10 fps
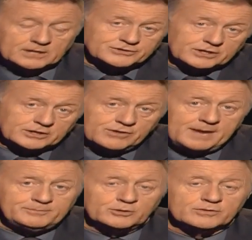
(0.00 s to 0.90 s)
So
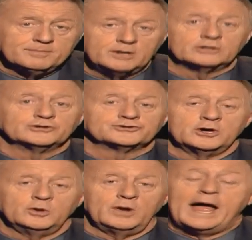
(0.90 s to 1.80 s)
grab your remote
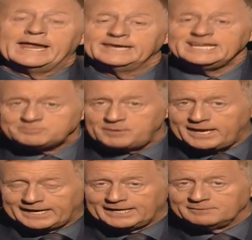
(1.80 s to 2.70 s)
control and let's
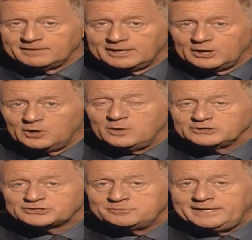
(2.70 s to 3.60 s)
play Who
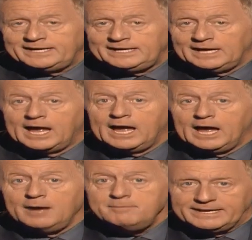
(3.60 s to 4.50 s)
Wants to Be
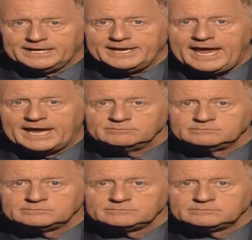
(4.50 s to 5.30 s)
a Millionaire?